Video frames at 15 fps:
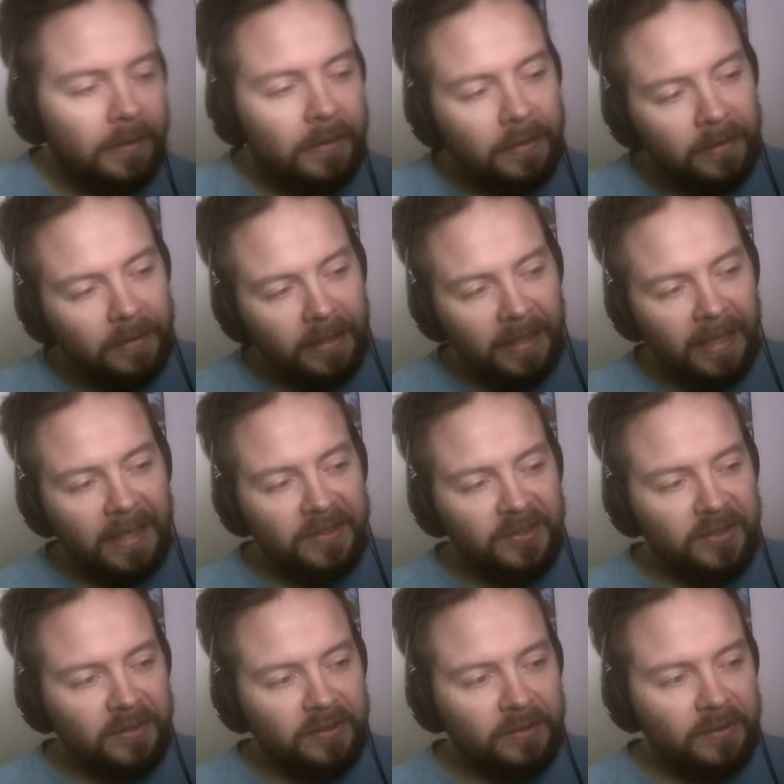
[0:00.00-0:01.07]
the
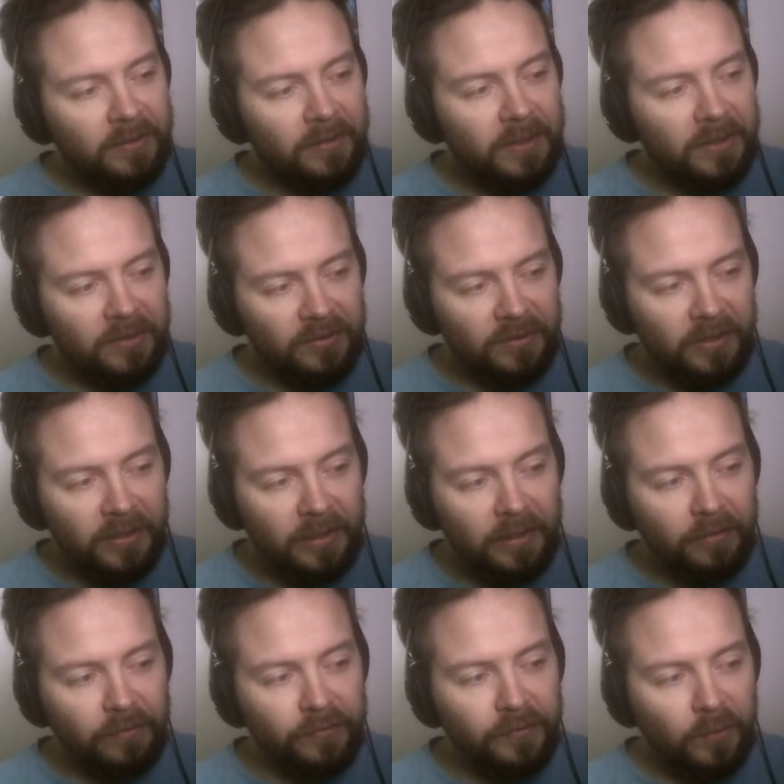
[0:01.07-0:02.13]
last is
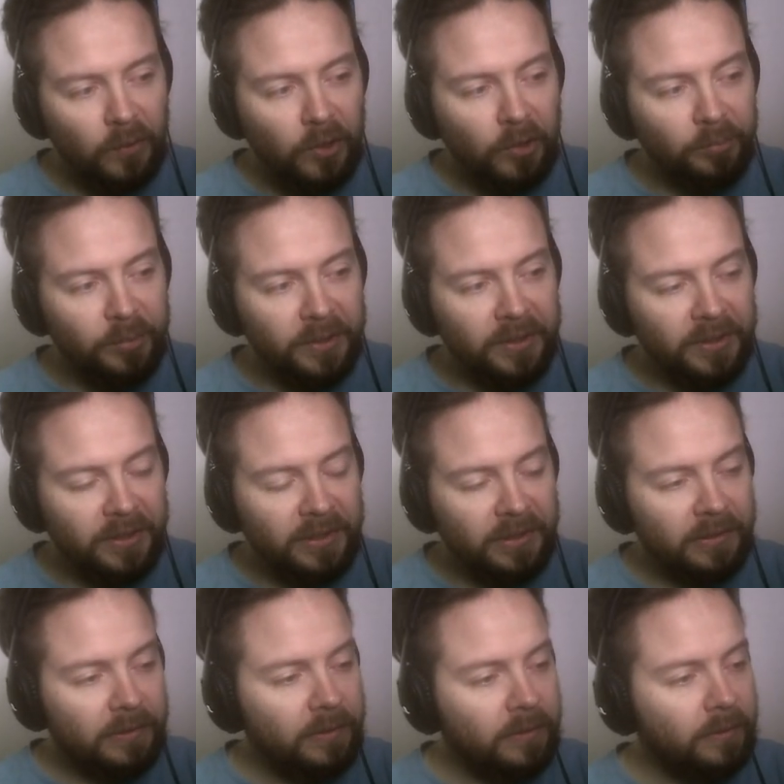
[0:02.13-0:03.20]
in full
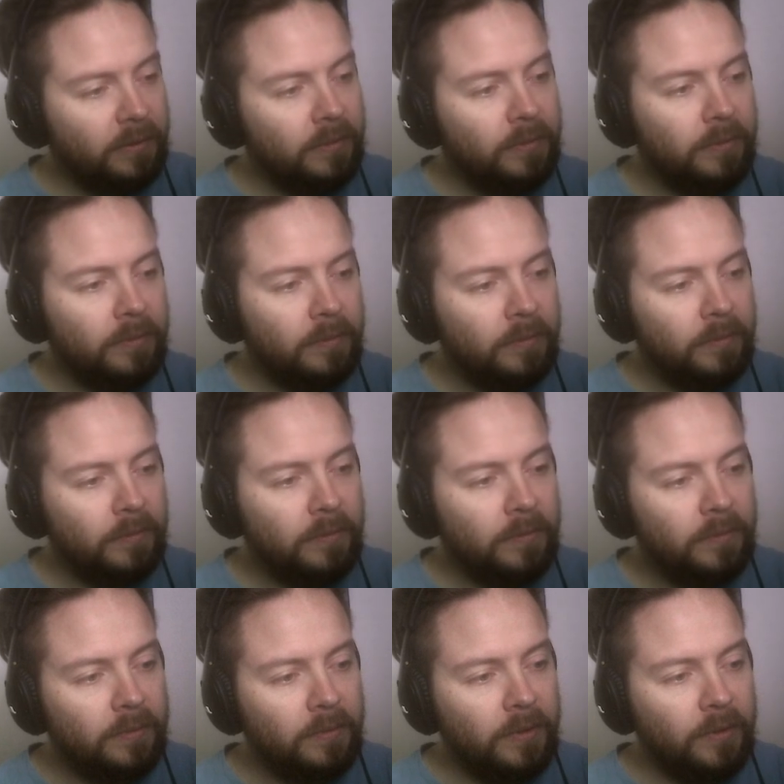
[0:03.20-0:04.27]
competition,
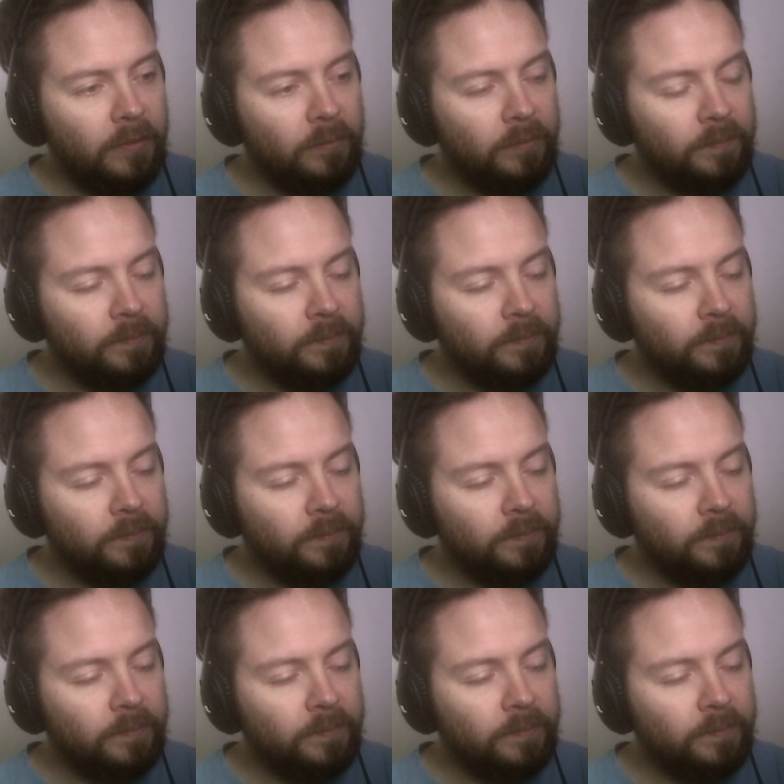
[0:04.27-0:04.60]
you know,